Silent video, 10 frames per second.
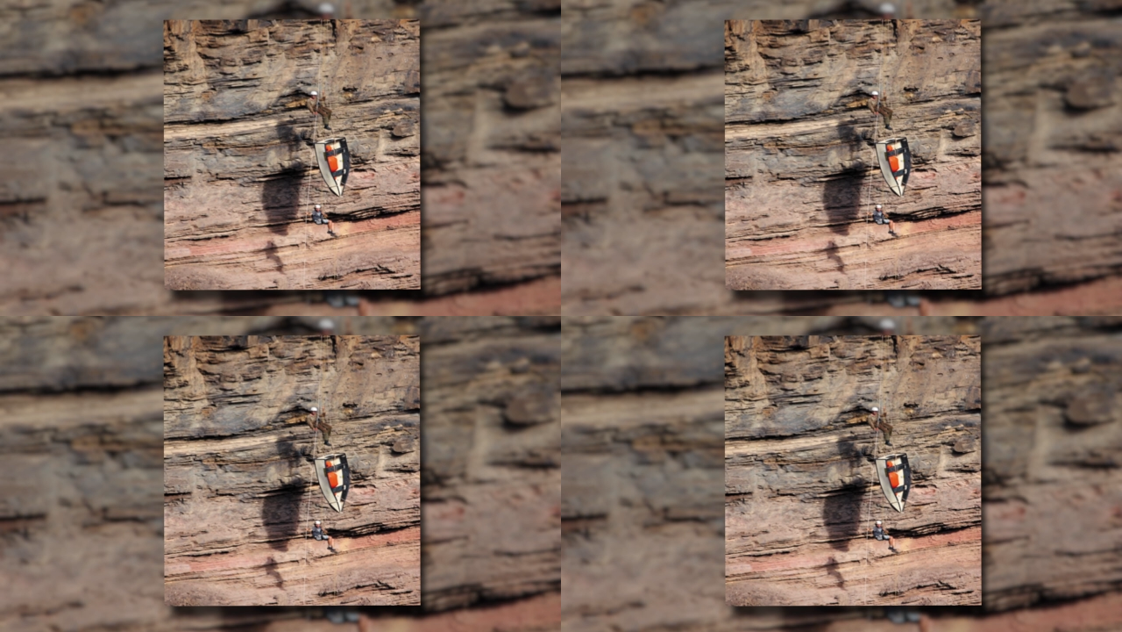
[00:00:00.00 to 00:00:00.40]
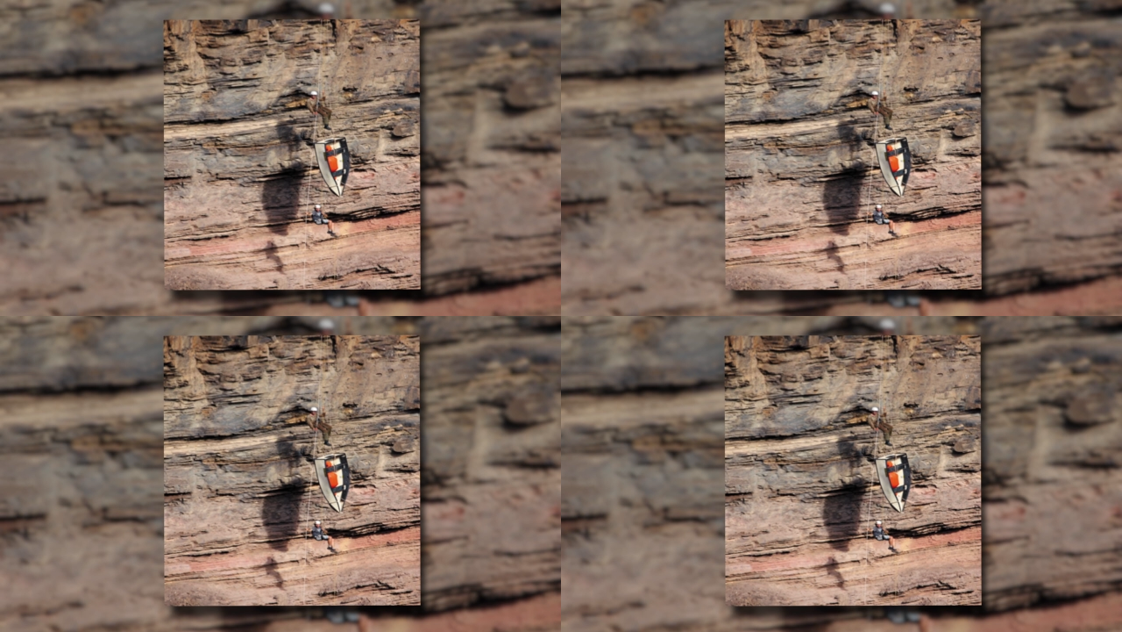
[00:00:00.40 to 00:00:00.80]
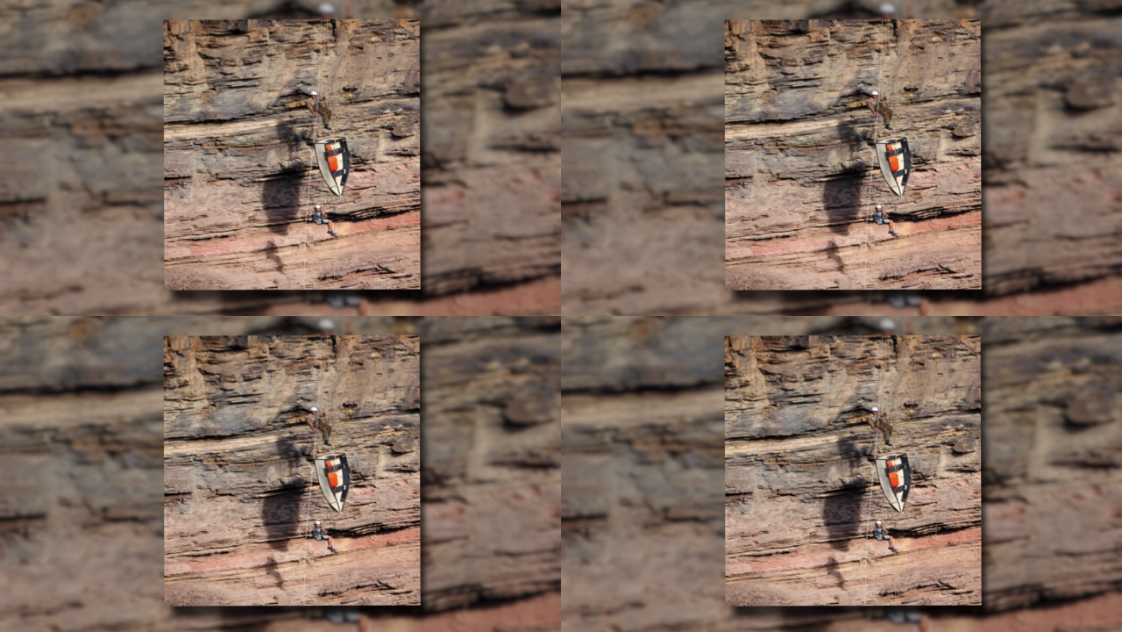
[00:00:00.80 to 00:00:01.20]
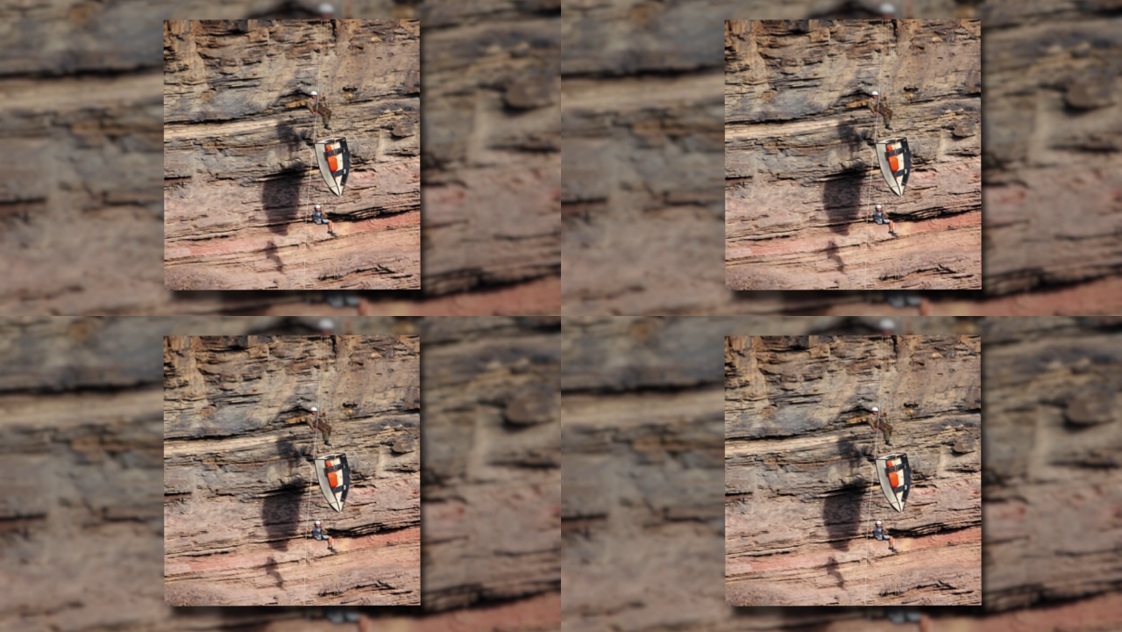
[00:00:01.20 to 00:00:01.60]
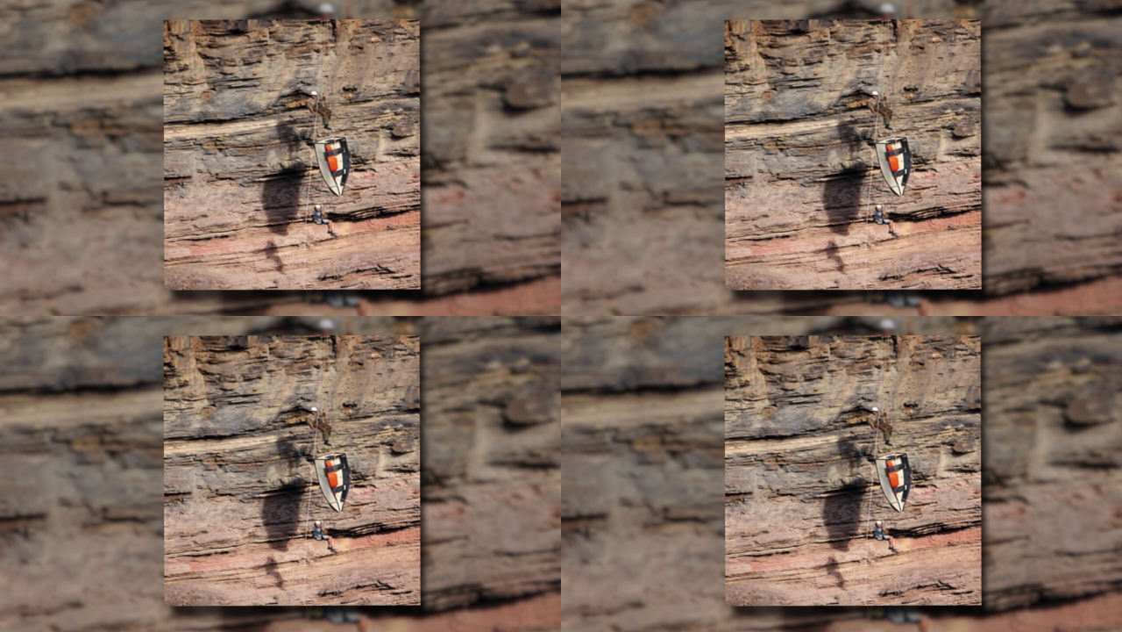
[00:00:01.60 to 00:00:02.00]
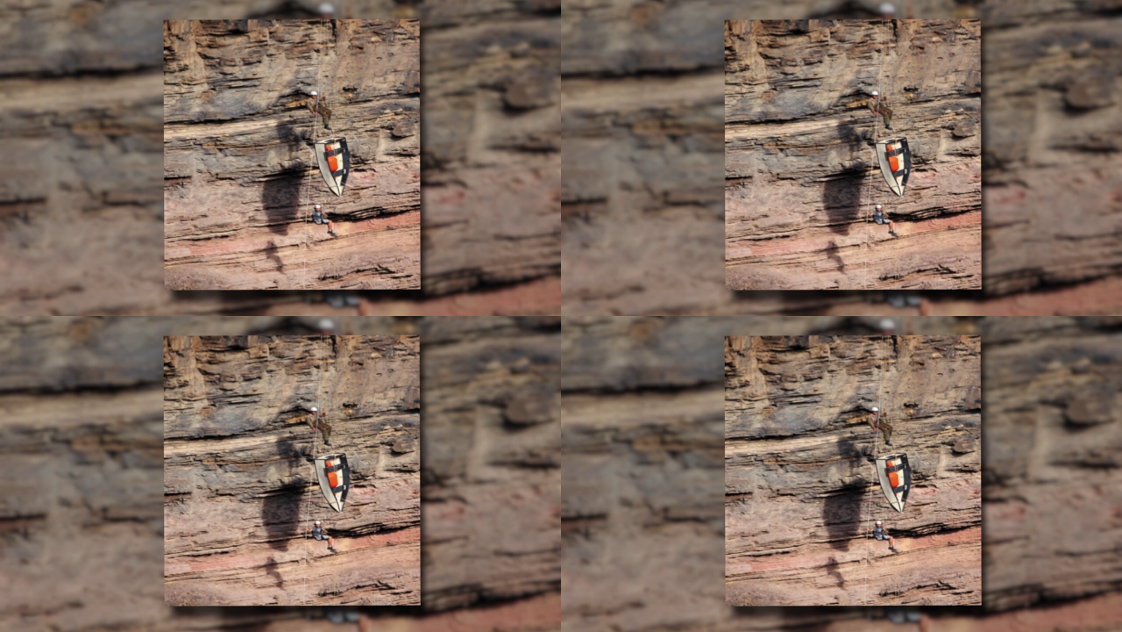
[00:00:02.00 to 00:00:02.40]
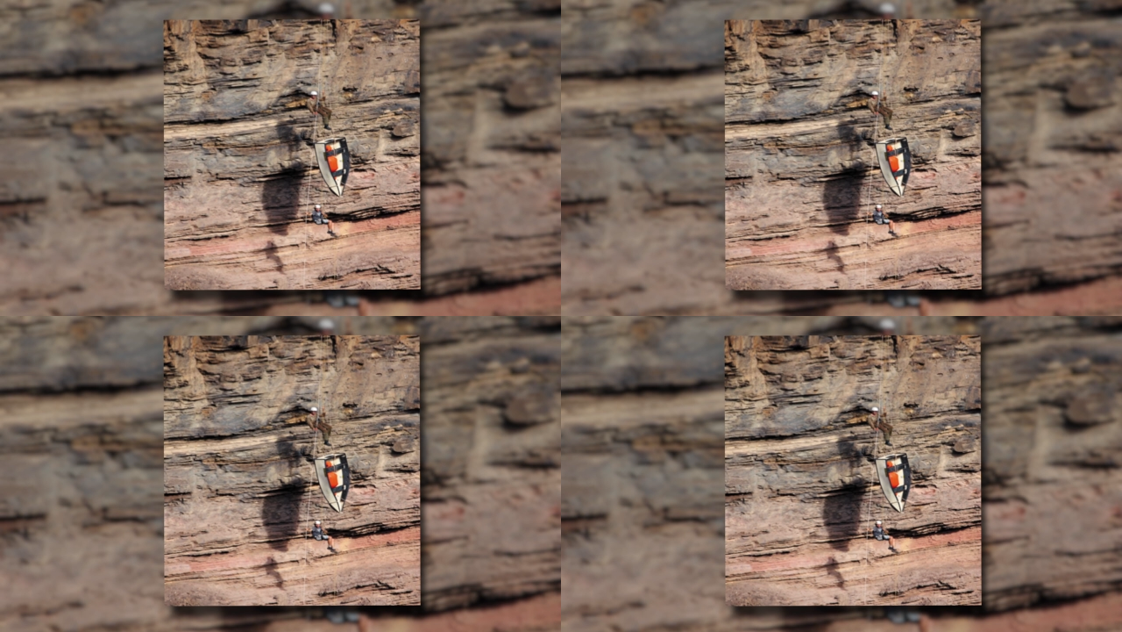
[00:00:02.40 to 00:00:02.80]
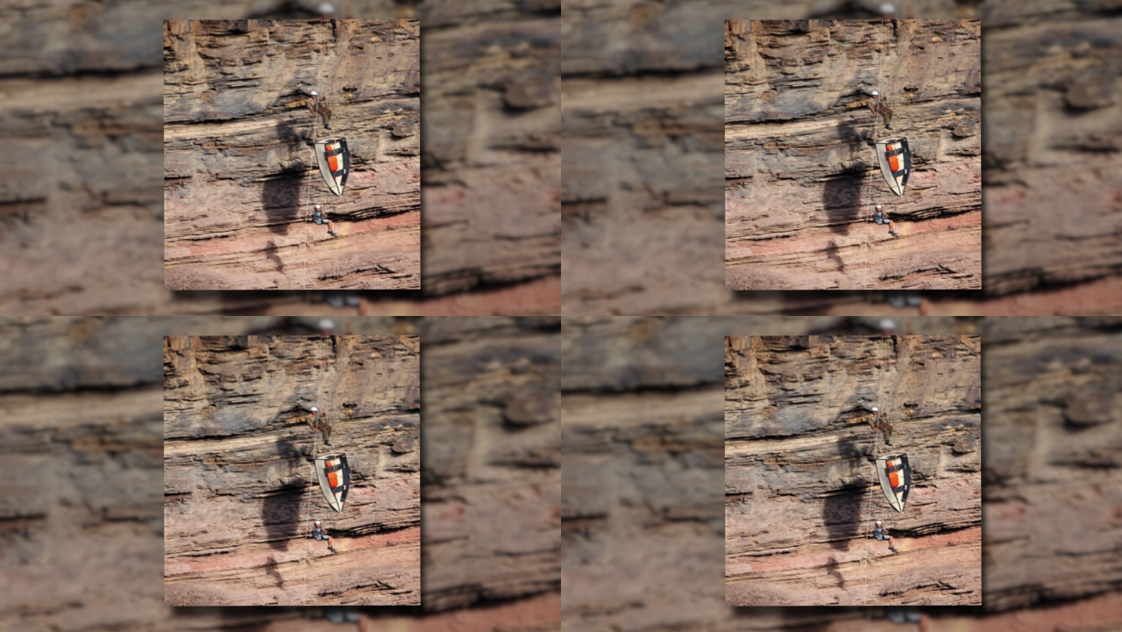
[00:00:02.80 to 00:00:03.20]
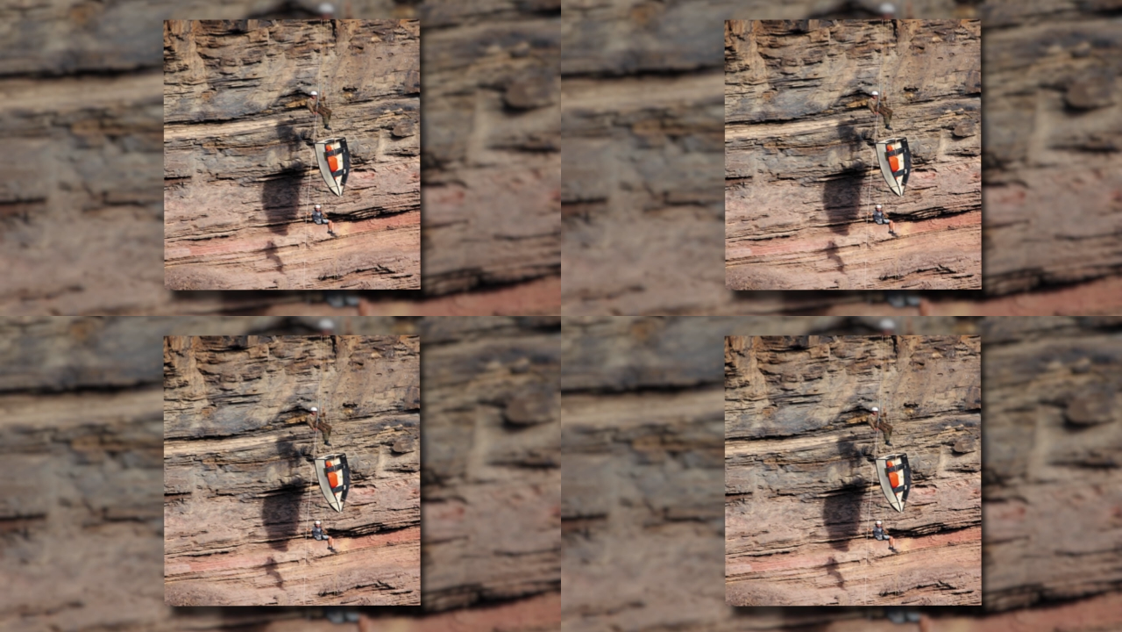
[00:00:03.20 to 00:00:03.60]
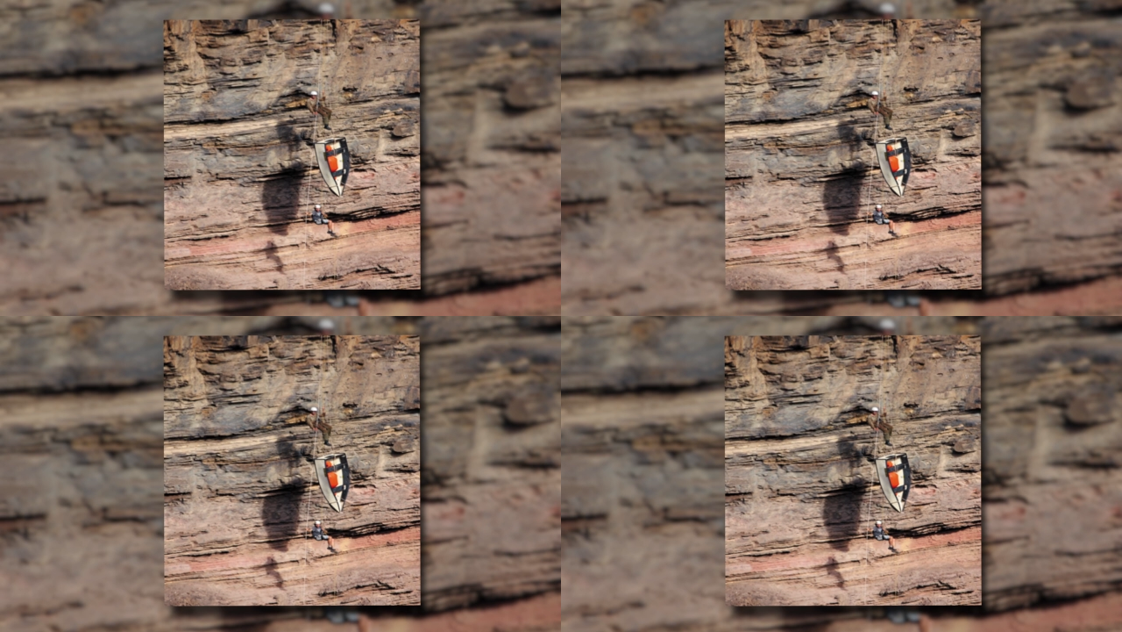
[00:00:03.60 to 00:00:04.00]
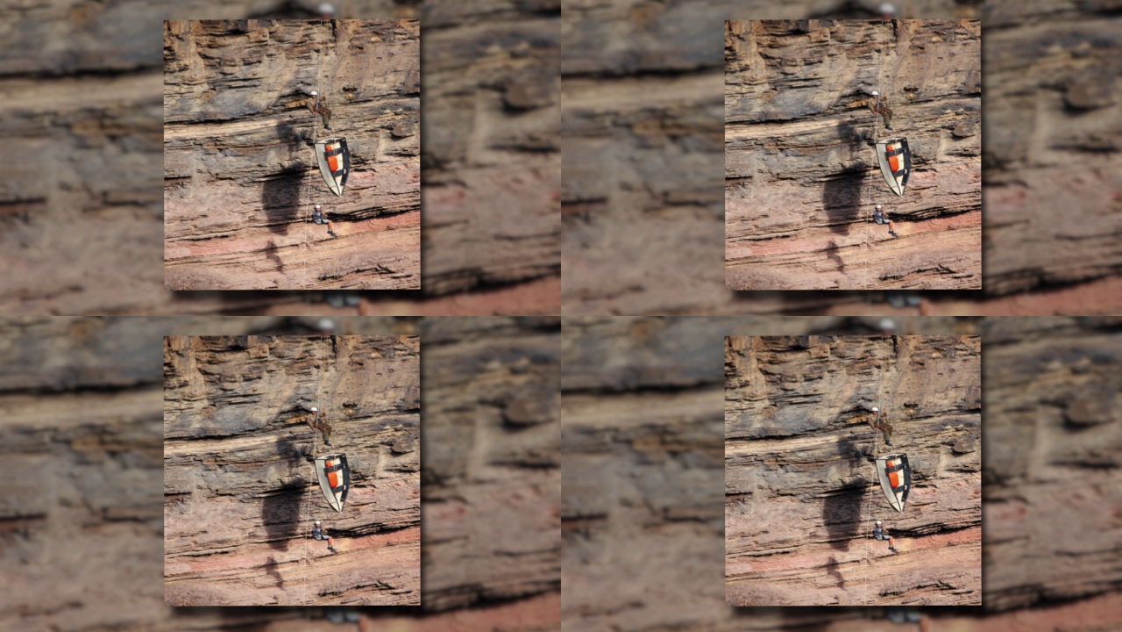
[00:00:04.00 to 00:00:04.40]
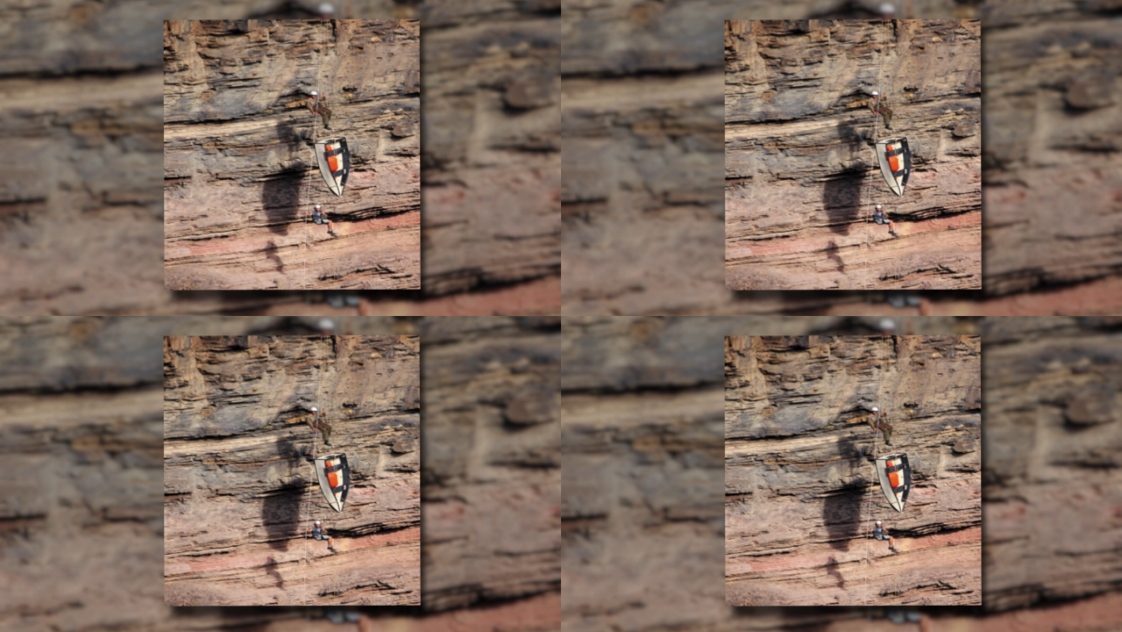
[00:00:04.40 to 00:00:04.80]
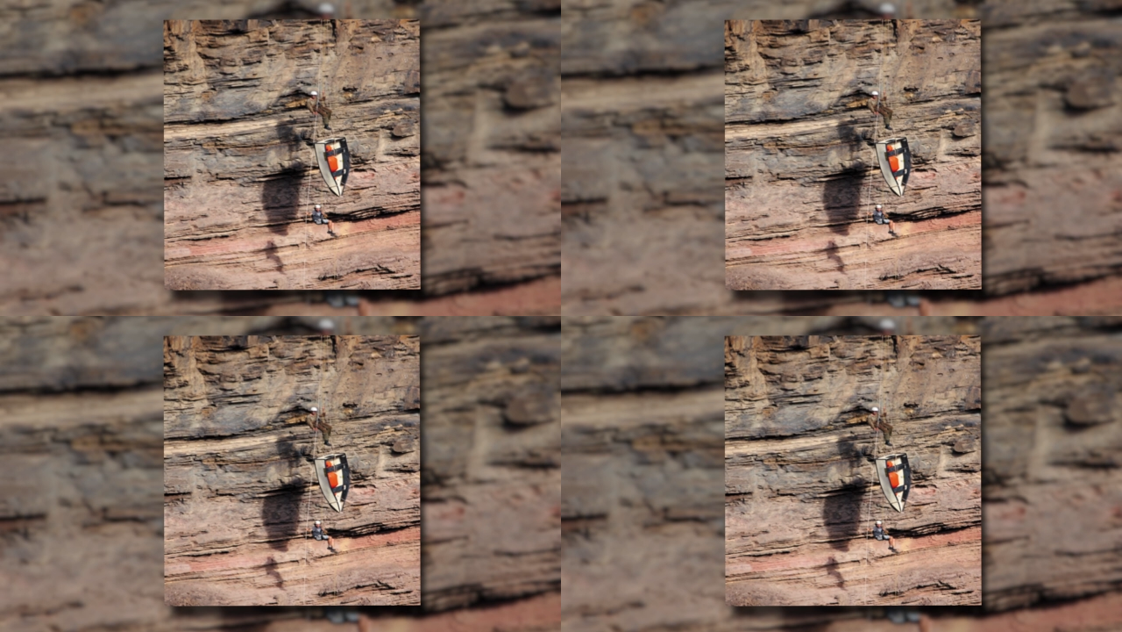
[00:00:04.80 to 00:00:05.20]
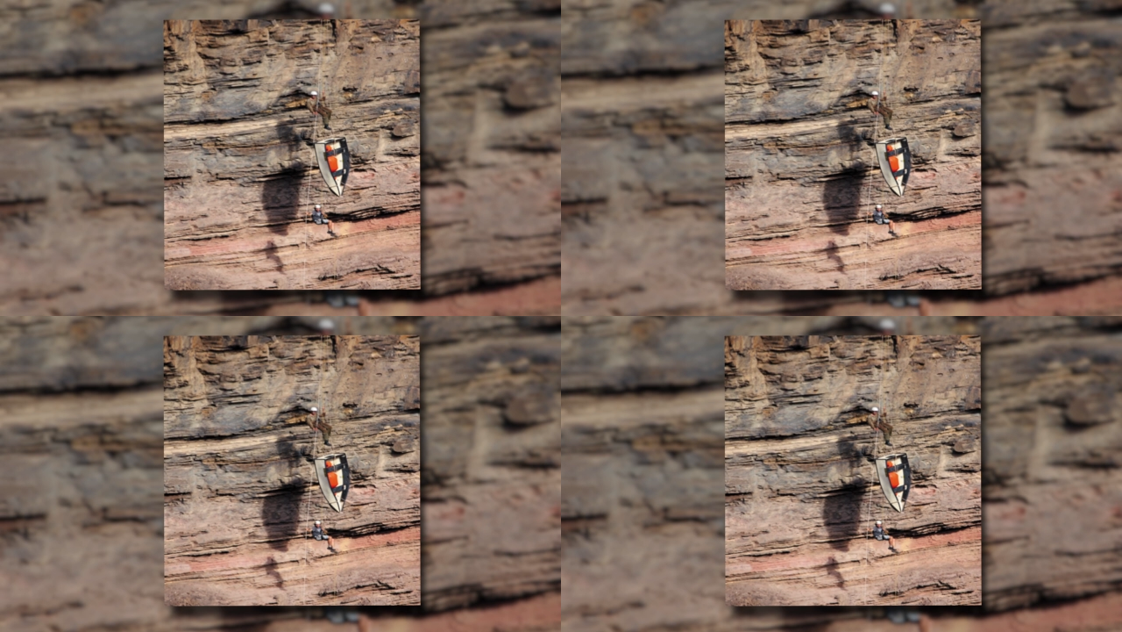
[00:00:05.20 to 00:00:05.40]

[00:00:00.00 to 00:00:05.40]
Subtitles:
[unreadable: no face in view]